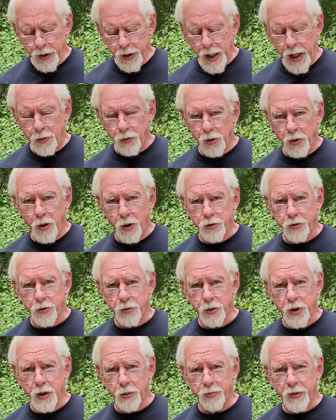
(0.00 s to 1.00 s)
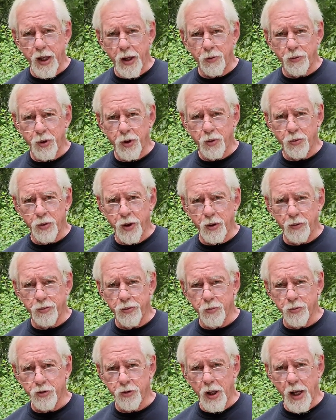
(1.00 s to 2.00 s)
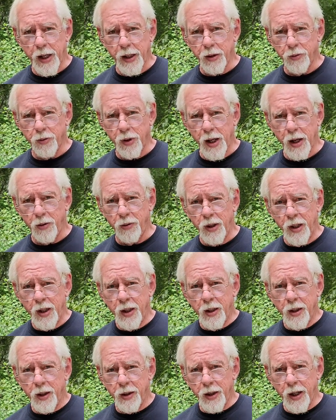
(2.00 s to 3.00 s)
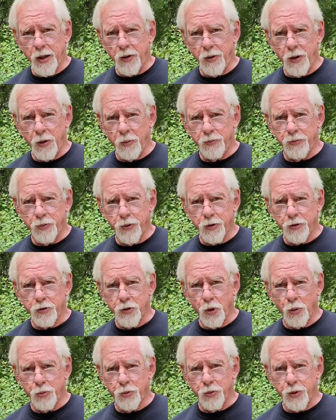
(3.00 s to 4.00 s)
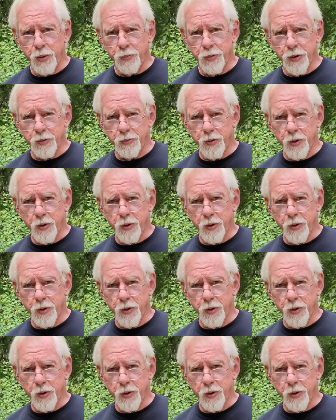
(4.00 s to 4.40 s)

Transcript: and that will also keep that rear ring from sliding around, and that'll help with scope creep.